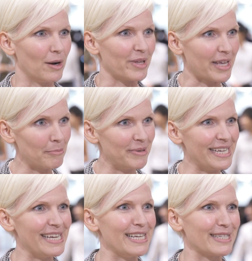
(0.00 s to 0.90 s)
with
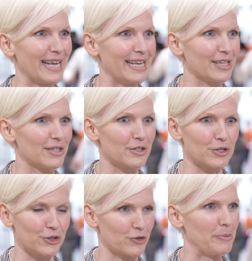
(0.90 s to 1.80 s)
companies
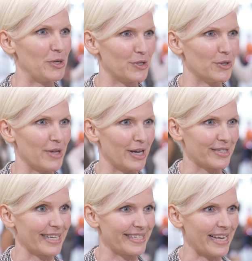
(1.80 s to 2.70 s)
and contribute
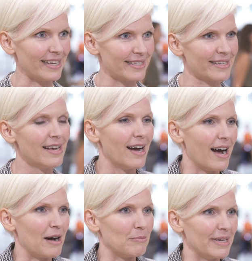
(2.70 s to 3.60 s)
their success
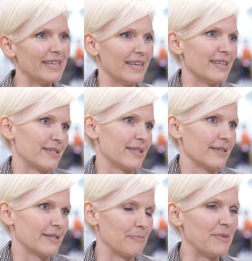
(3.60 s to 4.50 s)
is
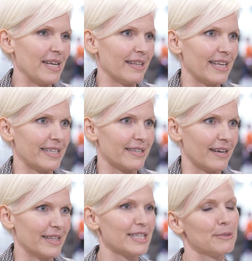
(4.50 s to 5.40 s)
something
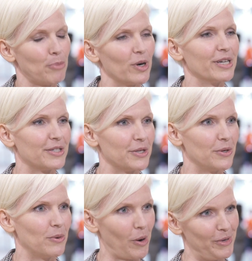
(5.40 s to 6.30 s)
that's important
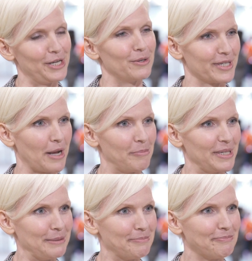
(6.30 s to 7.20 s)
to what we do as a company.